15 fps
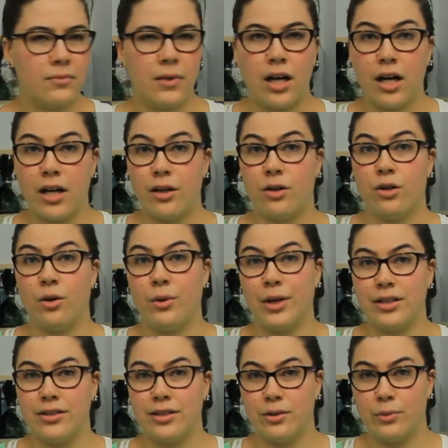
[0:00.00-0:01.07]
I don't know
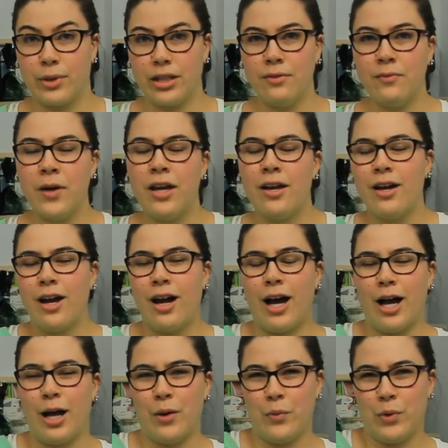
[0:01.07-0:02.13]
until when.
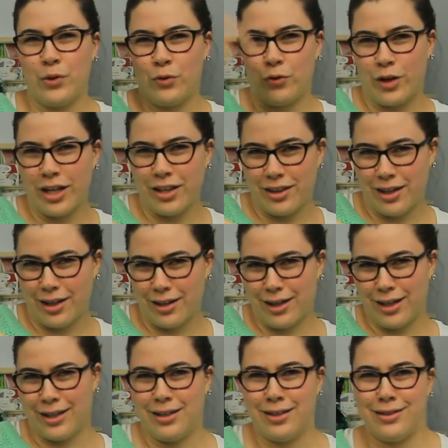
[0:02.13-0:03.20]
I will write
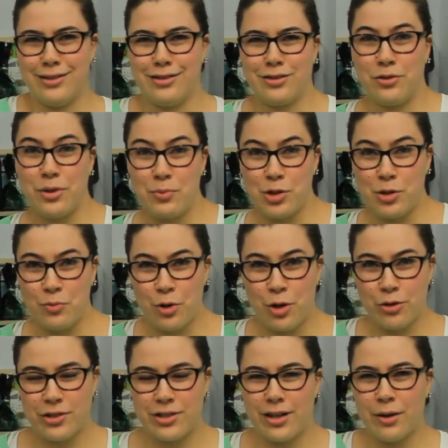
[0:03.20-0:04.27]
that in the description box.